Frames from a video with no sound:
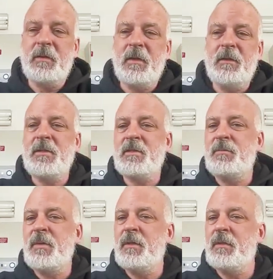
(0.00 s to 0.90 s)
and this
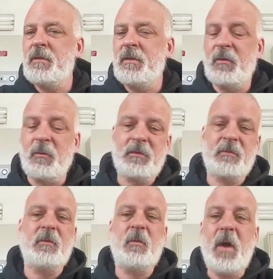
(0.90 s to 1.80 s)
has been in the works
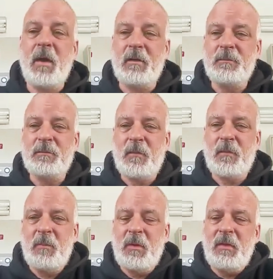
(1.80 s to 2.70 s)
for a while.
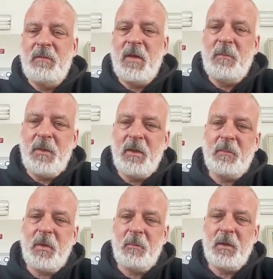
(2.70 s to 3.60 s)
I believe that
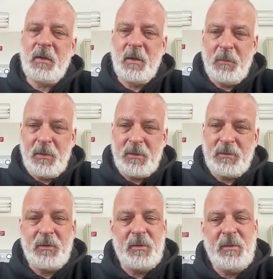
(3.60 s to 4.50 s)
being a public company
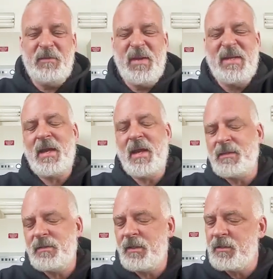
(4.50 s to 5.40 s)
is going to be
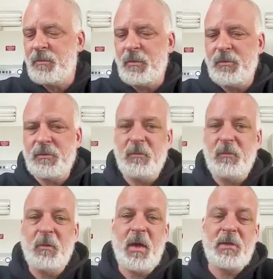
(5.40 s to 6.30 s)
fantastic exposure
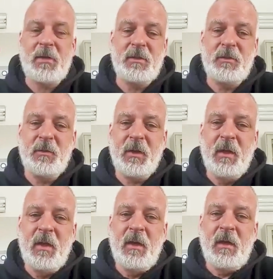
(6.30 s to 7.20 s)
for what we're actually
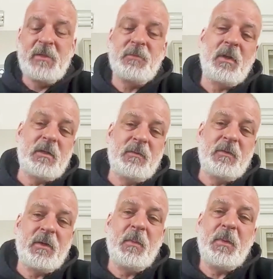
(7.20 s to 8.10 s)
doing, as well as
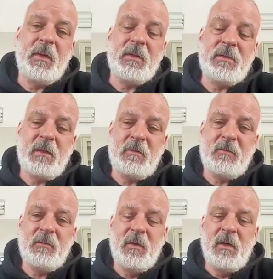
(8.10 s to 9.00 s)
for the company
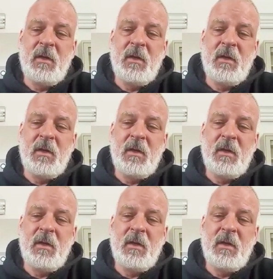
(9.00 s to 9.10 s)
itself.